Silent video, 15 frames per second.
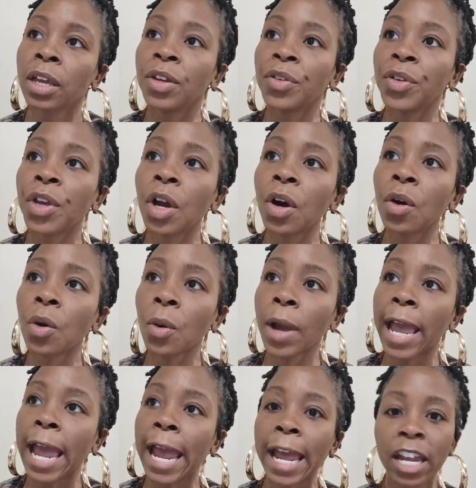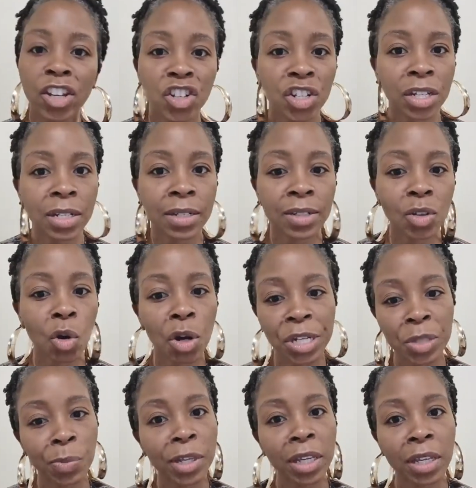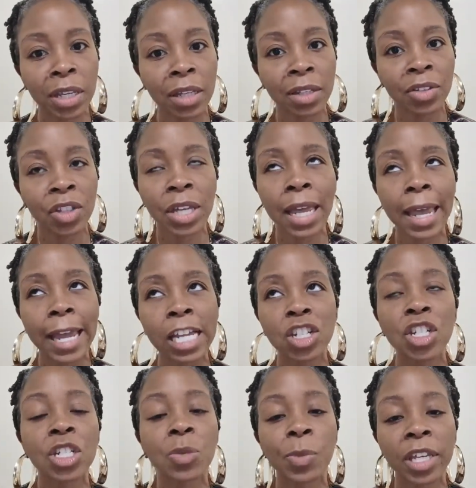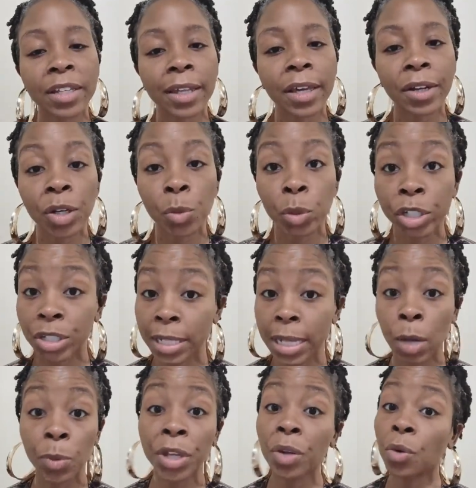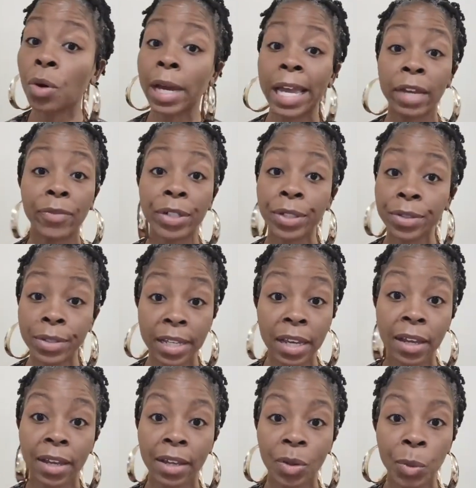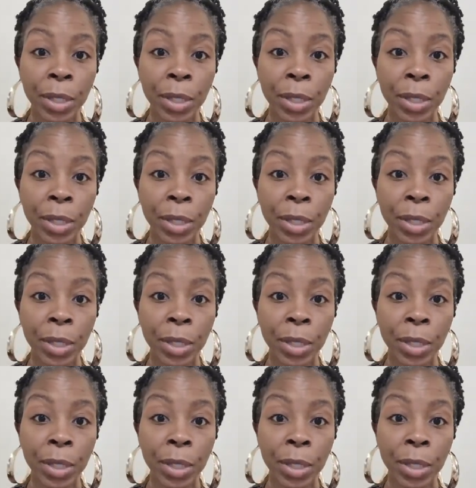Your actions are speaking, your actions speak louder than words. Now, we all have heard that.